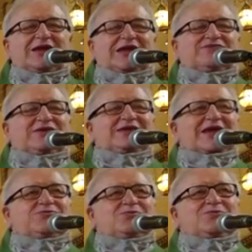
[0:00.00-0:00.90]
Every
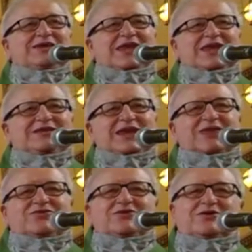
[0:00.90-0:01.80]
time when we can't
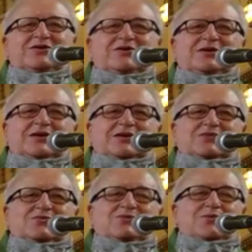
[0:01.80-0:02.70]
gather here,
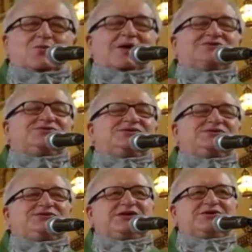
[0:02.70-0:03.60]
when we watch this
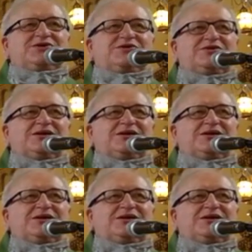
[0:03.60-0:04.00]
here.